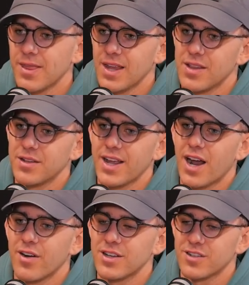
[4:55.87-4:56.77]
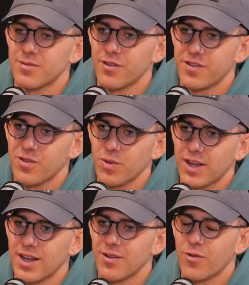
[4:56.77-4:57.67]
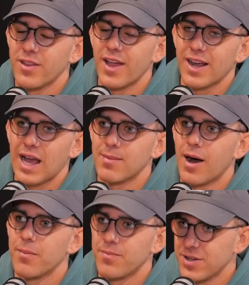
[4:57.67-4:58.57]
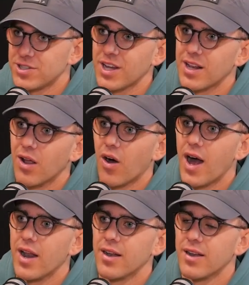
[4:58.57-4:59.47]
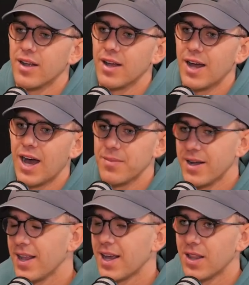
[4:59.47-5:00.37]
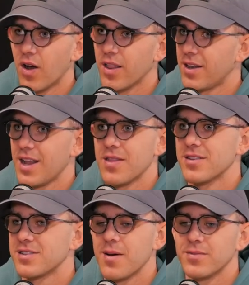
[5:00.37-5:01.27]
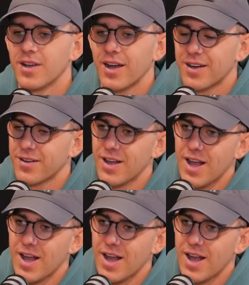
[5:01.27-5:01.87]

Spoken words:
the DRS for my fifth wicket, when that come up, pitching in line, hitting in line and then hitting the stumps. Like,